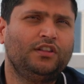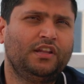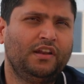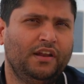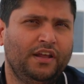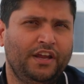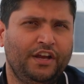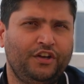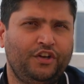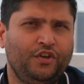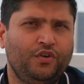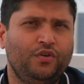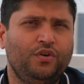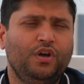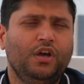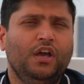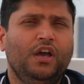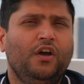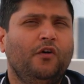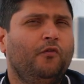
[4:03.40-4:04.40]
2.
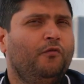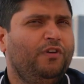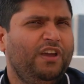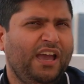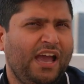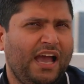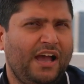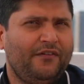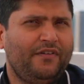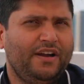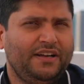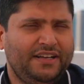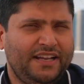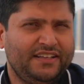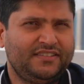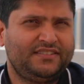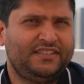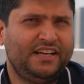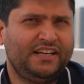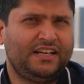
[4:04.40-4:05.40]
We have a
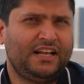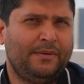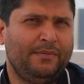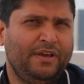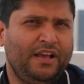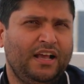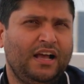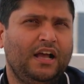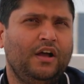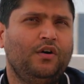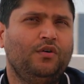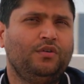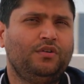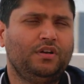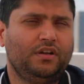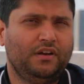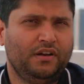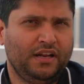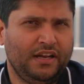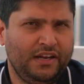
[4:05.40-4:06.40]
testnet coming out
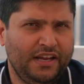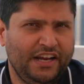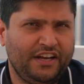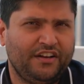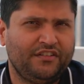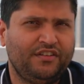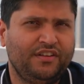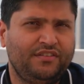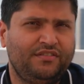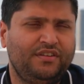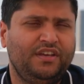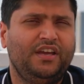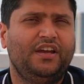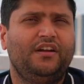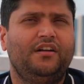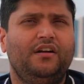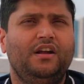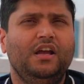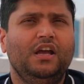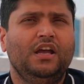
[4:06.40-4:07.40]
later this year
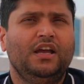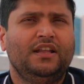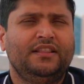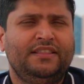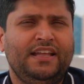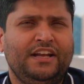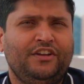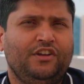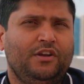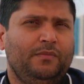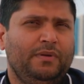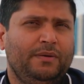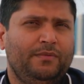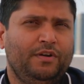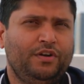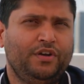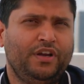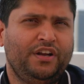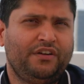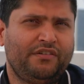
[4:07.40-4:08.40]
that you'll be able to
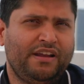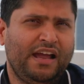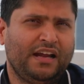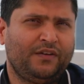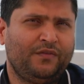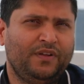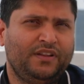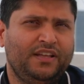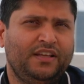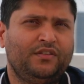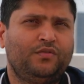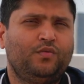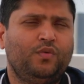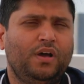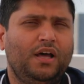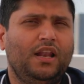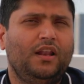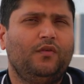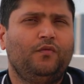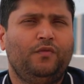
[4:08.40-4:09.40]
interact with as well.
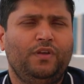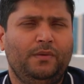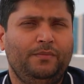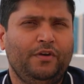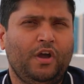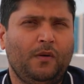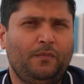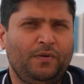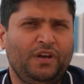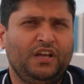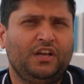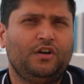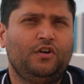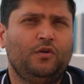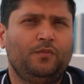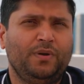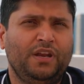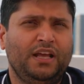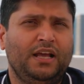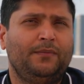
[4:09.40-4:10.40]
We'll be opening
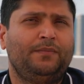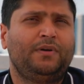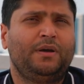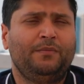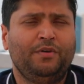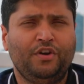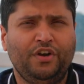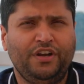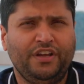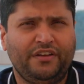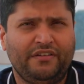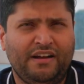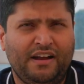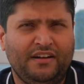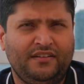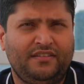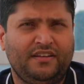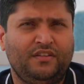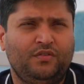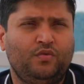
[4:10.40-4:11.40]
up community grants
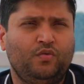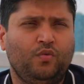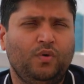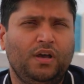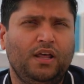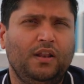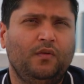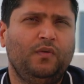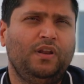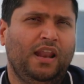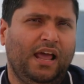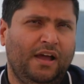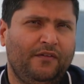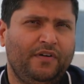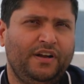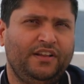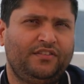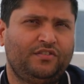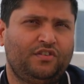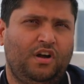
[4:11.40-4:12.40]
as well. We'll have a
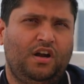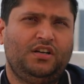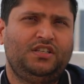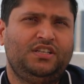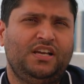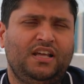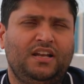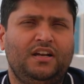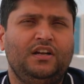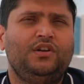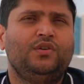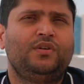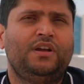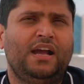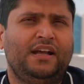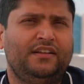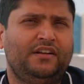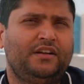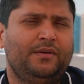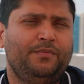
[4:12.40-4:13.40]
Discord channel to gather
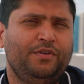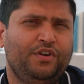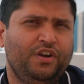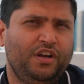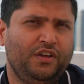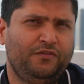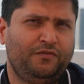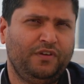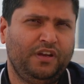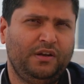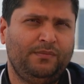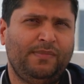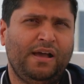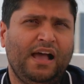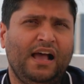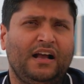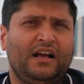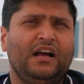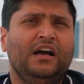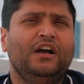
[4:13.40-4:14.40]
community feedback,
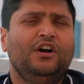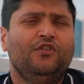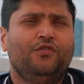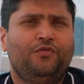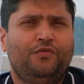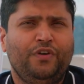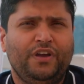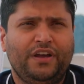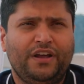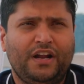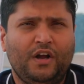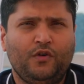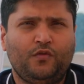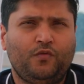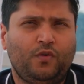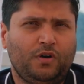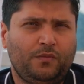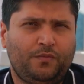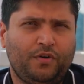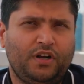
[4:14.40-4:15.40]
figure out what
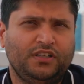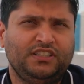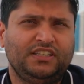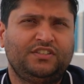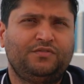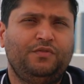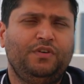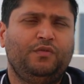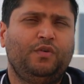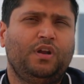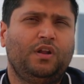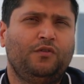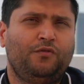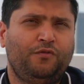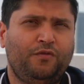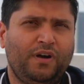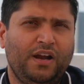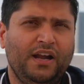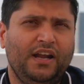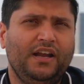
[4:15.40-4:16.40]
projects we want to
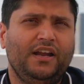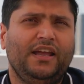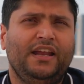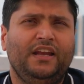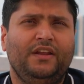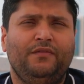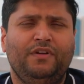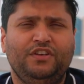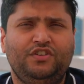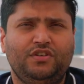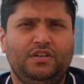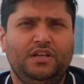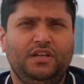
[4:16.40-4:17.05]
fund, and eventually